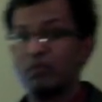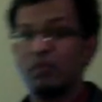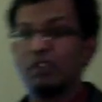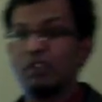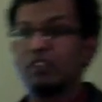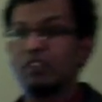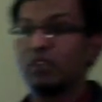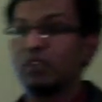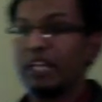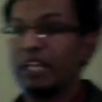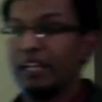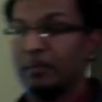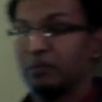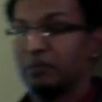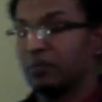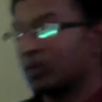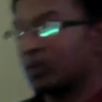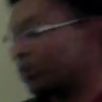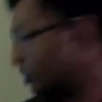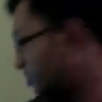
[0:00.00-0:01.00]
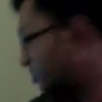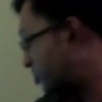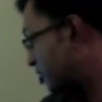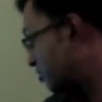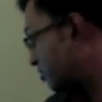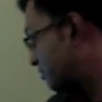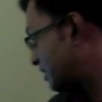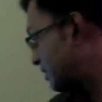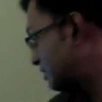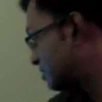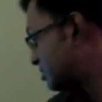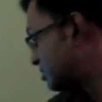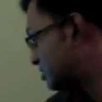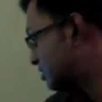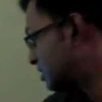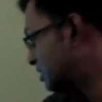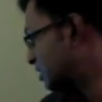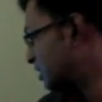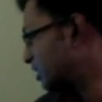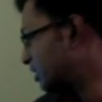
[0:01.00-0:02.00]
to gain more profits
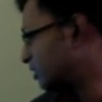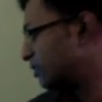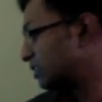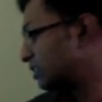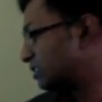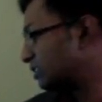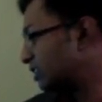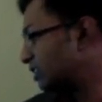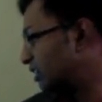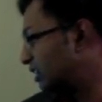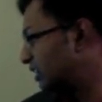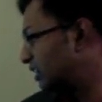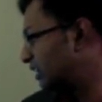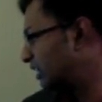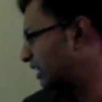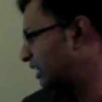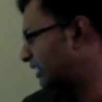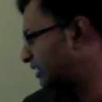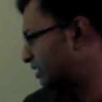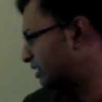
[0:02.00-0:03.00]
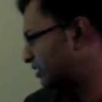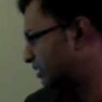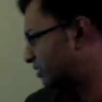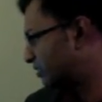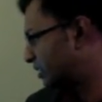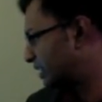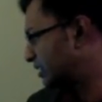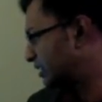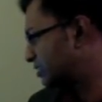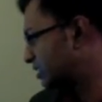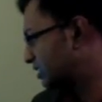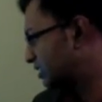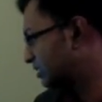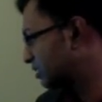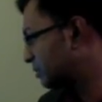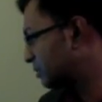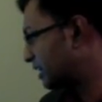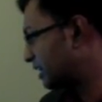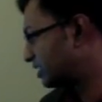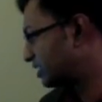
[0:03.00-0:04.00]
with a little decrease in the
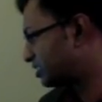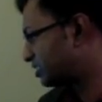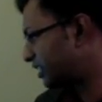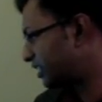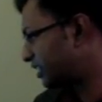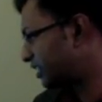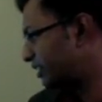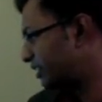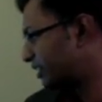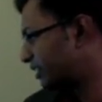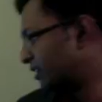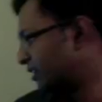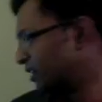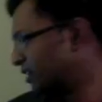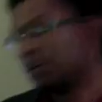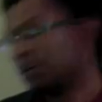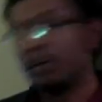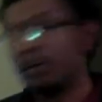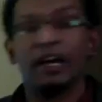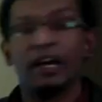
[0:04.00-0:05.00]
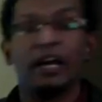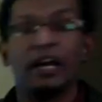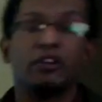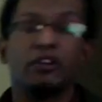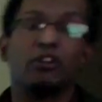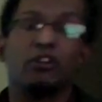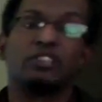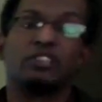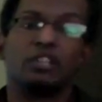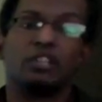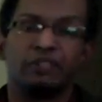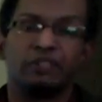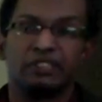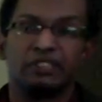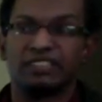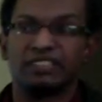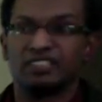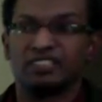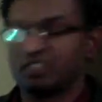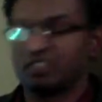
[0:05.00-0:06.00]
market share, and not shelving the
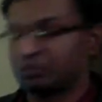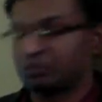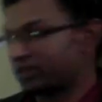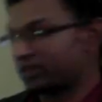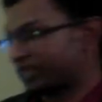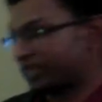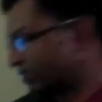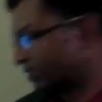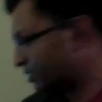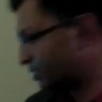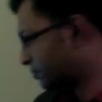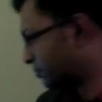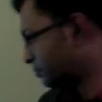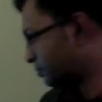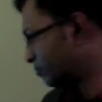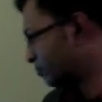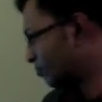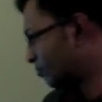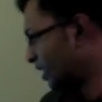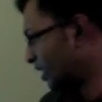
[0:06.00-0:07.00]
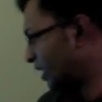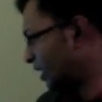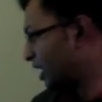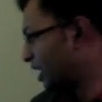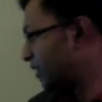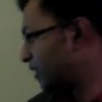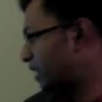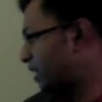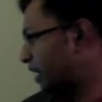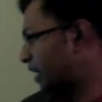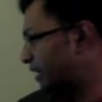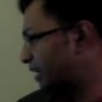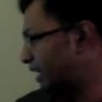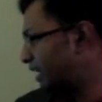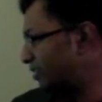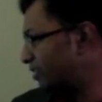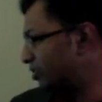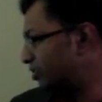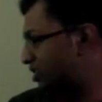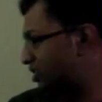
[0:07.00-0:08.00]
existing product. If you have any
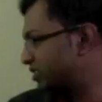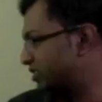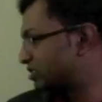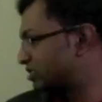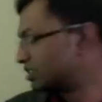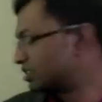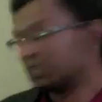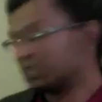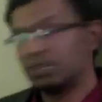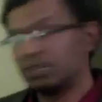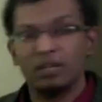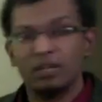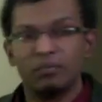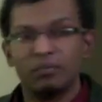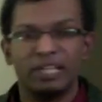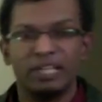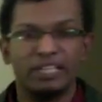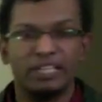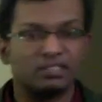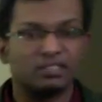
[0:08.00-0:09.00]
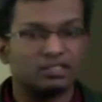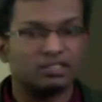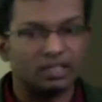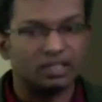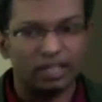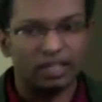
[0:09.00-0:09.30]
questions, please